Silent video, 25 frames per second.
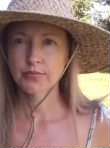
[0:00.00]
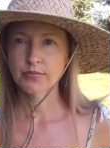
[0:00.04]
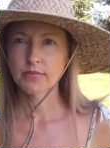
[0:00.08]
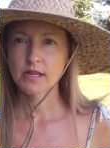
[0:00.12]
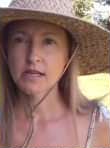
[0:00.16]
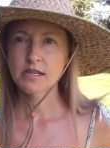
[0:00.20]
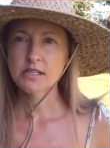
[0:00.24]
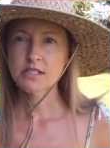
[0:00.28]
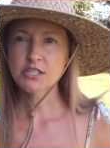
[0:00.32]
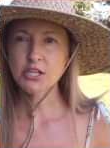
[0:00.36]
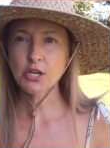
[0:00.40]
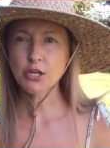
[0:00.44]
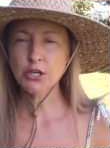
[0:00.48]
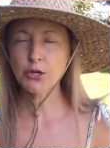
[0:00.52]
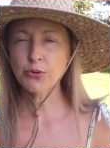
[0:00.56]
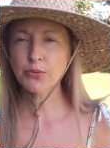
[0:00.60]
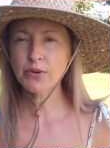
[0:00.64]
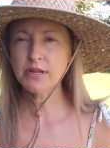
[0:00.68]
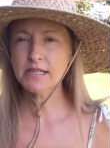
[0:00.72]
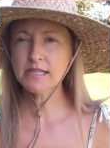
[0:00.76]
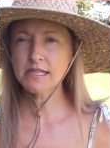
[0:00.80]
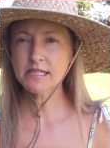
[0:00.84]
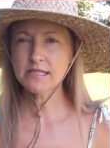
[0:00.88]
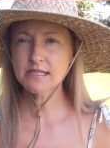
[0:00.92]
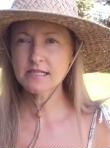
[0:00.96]
So you would
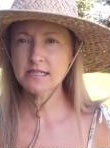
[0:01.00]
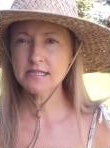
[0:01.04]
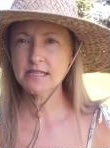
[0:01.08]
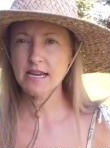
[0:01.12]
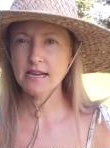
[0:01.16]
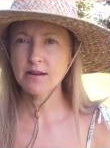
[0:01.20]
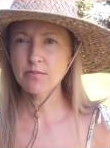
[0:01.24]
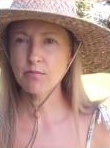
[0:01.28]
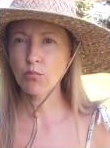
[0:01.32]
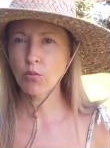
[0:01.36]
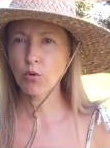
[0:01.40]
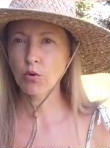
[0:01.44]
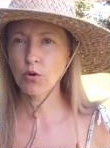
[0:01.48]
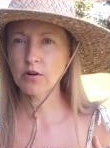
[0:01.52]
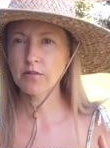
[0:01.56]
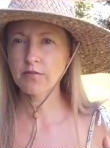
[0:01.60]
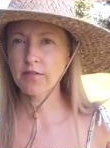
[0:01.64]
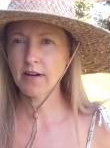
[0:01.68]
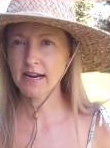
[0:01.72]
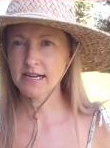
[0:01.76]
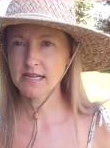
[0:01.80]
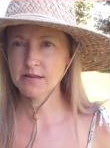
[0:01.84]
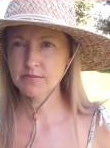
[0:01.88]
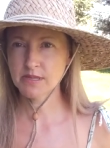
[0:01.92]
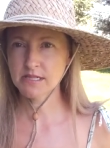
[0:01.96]
need to take more
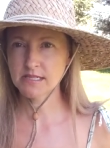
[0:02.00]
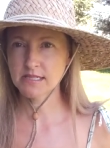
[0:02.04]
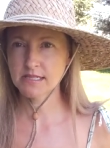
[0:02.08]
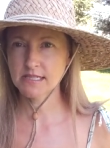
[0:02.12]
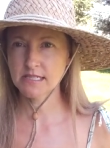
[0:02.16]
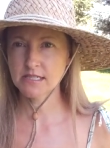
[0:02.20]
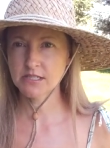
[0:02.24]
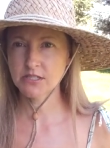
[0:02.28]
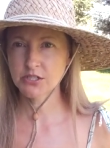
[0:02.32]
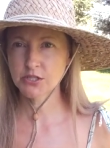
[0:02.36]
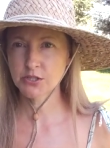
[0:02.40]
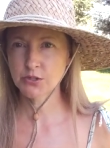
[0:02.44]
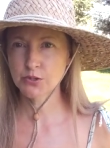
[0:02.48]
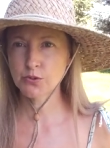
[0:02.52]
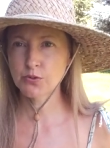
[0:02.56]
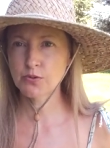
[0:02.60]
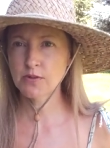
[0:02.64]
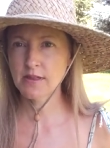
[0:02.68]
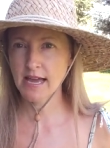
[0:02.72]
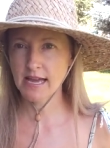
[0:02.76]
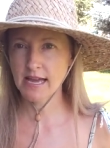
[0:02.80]
vitamin D2 than